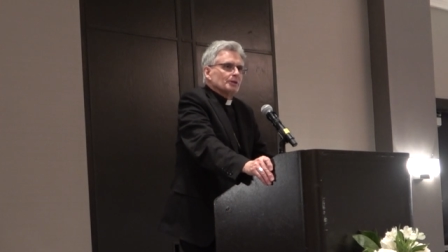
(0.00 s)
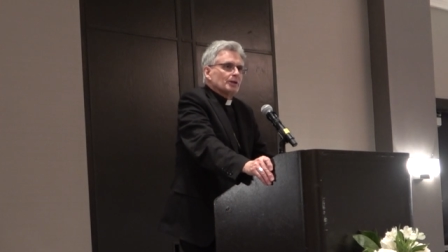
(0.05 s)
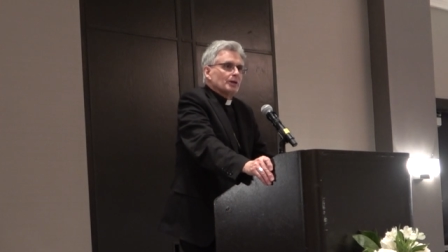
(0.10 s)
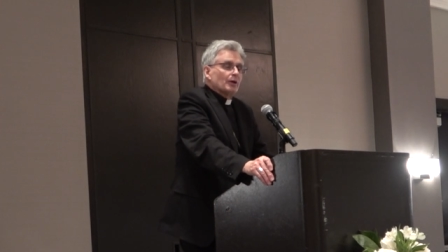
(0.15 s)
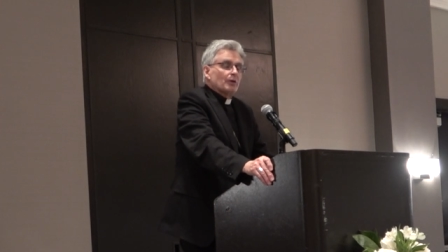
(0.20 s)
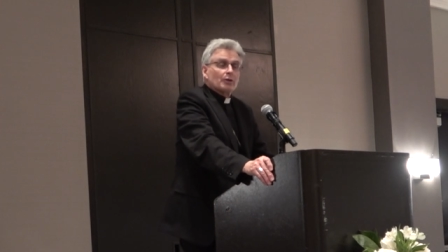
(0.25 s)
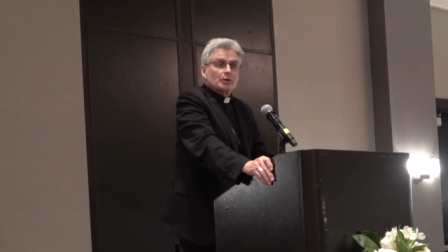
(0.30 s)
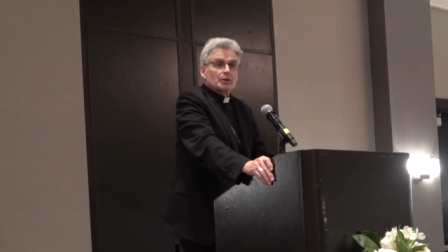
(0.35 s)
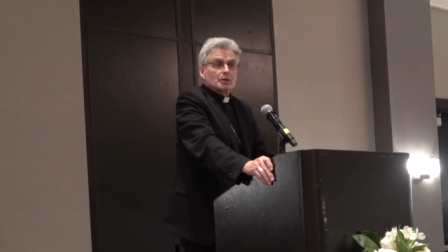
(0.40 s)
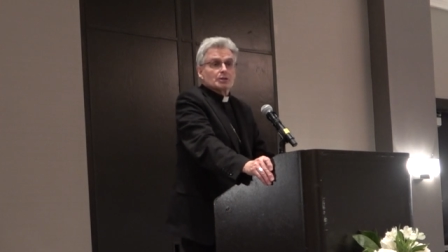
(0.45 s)

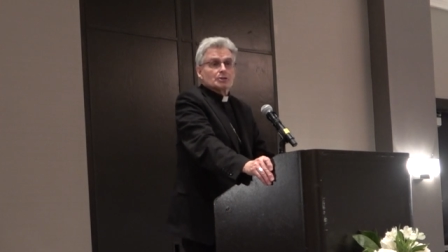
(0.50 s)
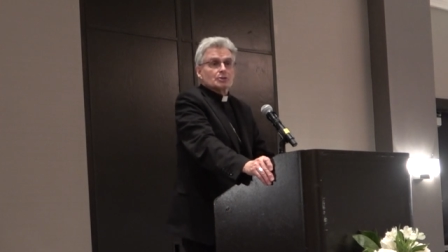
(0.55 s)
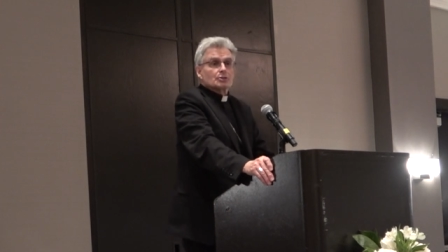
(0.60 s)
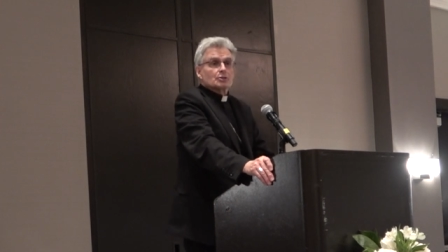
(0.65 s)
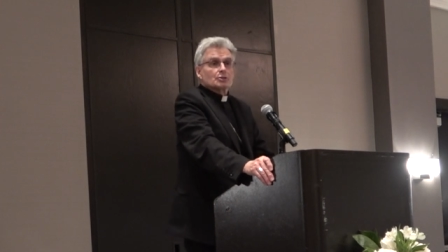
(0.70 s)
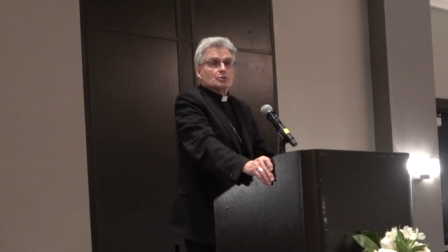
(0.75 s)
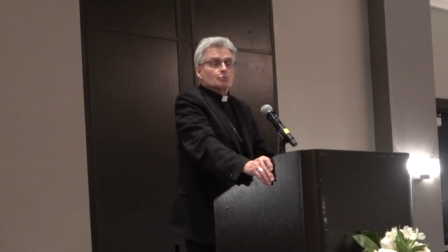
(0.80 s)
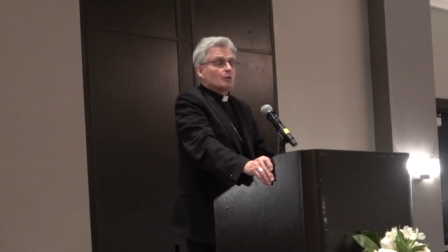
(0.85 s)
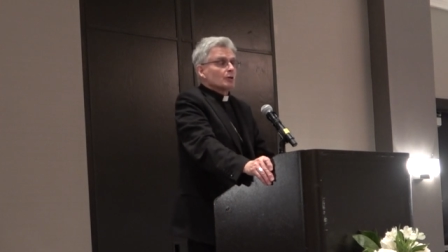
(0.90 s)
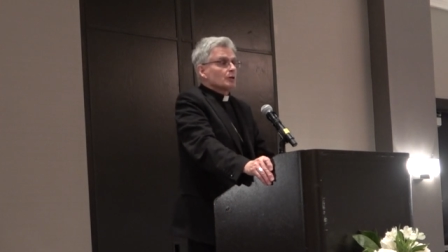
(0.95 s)

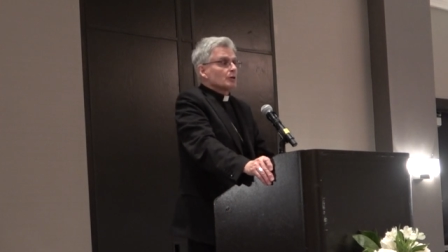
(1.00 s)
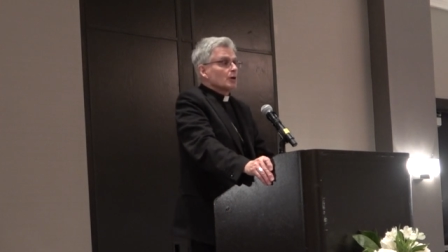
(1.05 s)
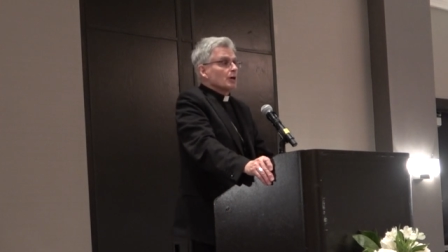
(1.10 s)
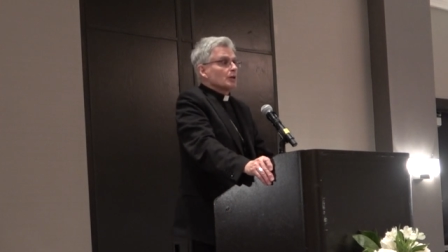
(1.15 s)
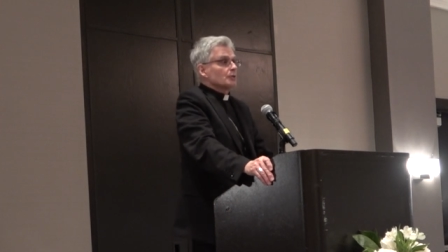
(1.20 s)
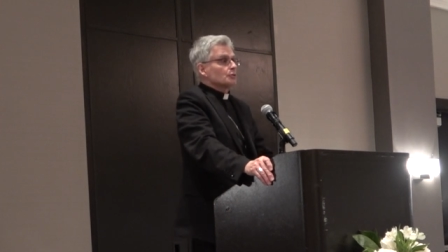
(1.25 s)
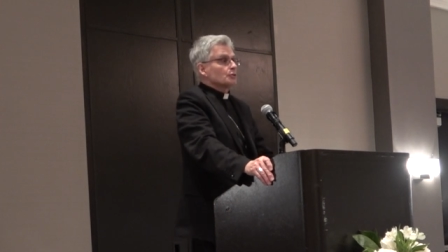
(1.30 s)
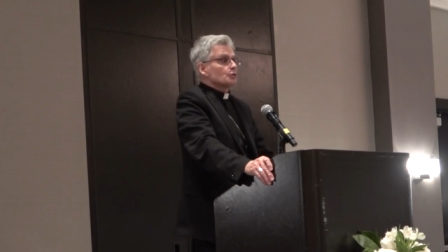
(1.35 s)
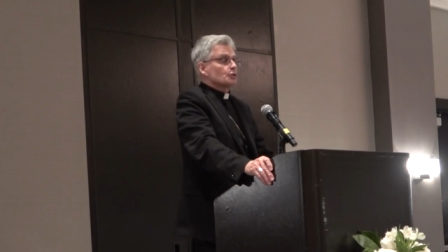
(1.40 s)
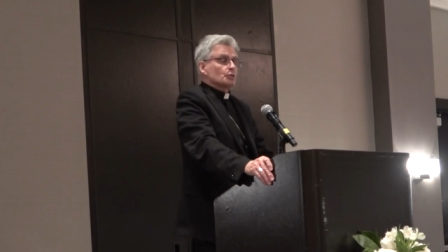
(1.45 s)
Arrogance is what
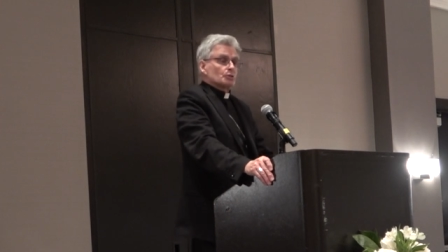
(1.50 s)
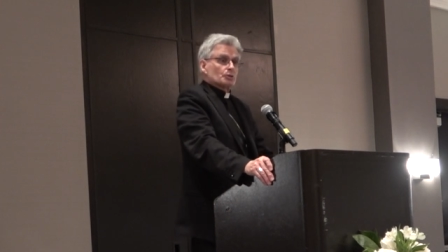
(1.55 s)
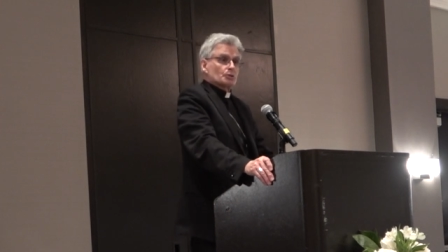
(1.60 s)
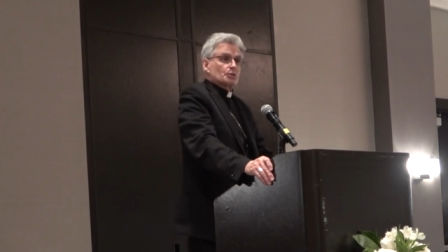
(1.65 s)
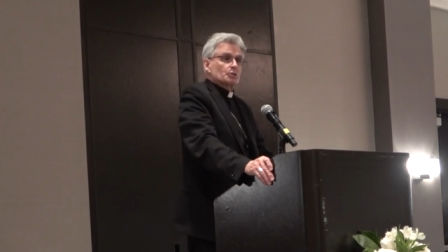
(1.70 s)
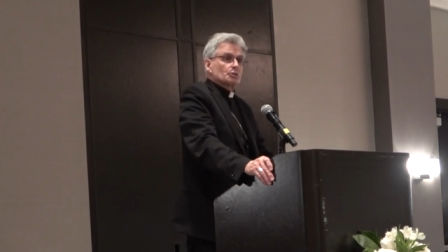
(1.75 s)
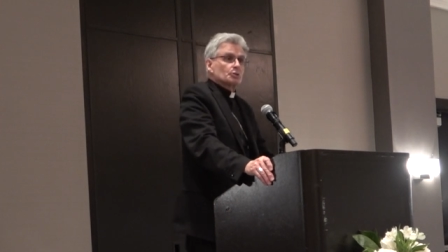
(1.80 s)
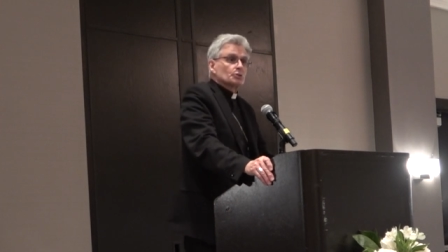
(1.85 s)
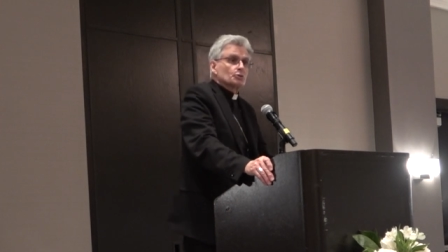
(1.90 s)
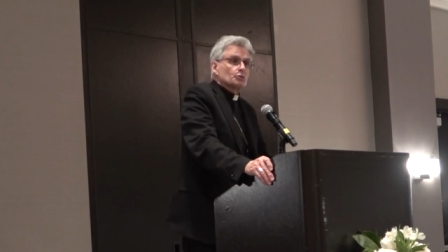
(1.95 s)
got the
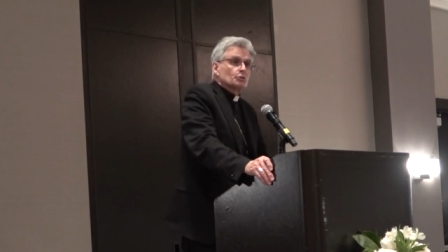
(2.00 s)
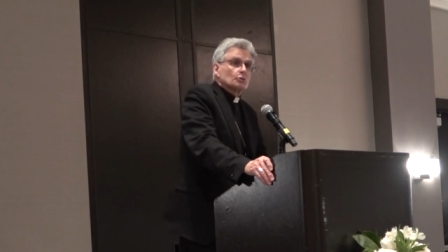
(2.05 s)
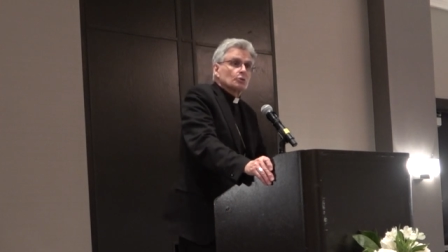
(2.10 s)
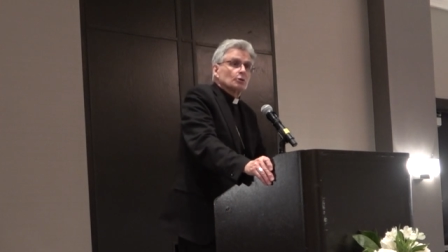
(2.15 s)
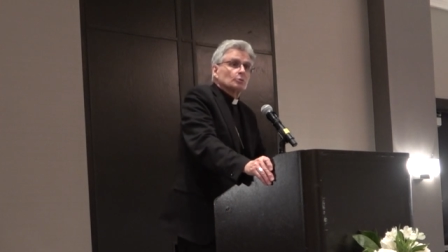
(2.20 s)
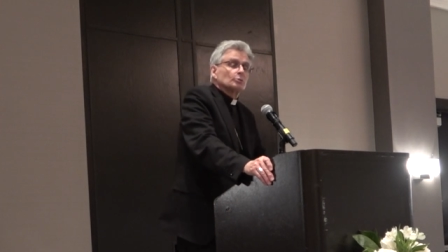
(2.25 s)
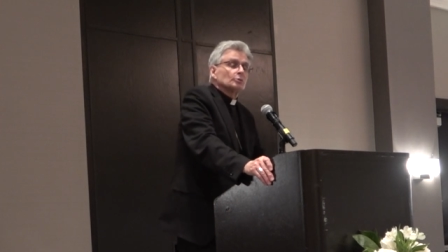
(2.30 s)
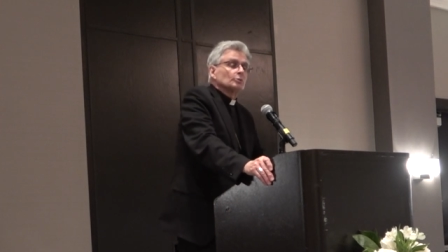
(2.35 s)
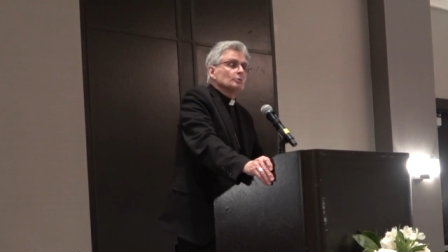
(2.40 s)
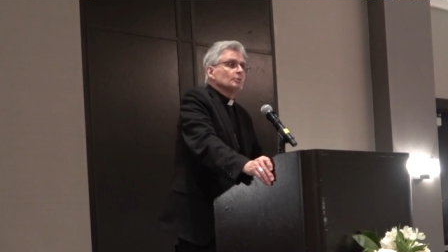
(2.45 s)
church into
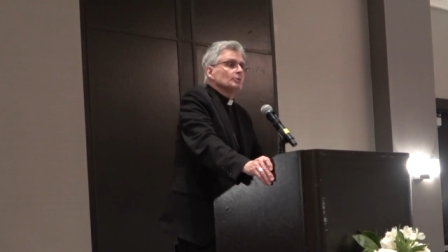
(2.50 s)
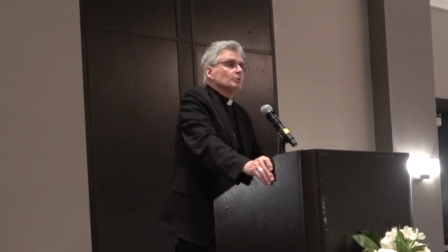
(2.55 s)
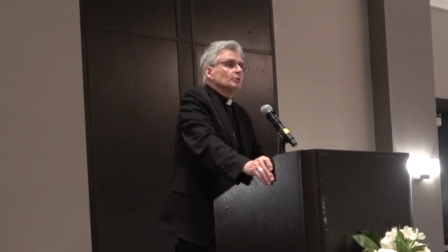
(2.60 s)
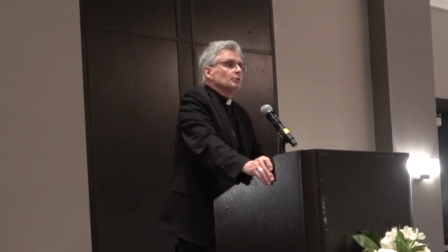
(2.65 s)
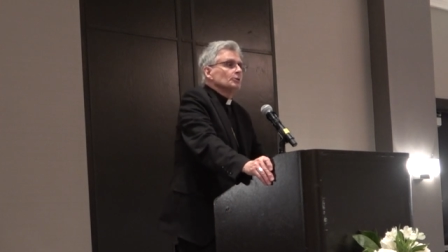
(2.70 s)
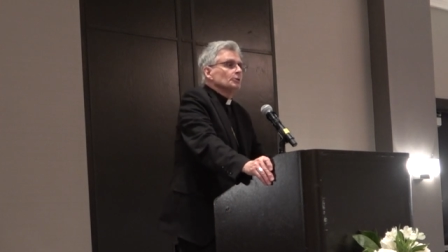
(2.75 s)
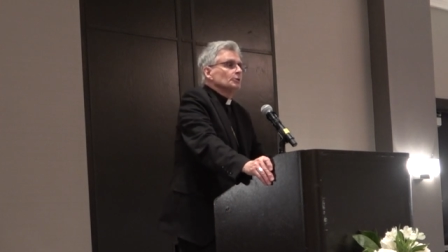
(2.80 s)
trouble